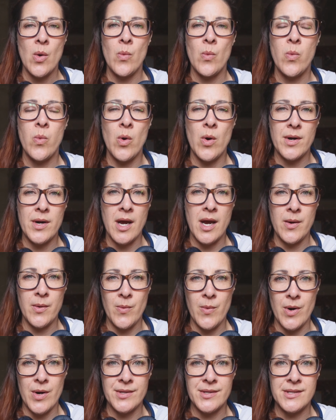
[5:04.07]
what I
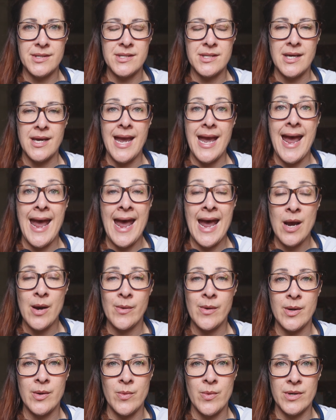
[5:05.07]
want,
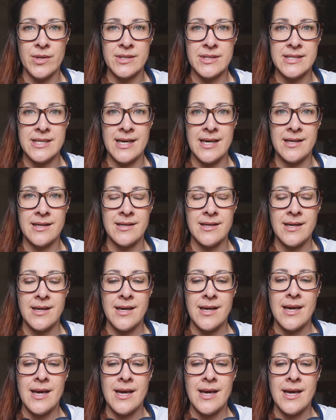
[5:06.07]
how I want it,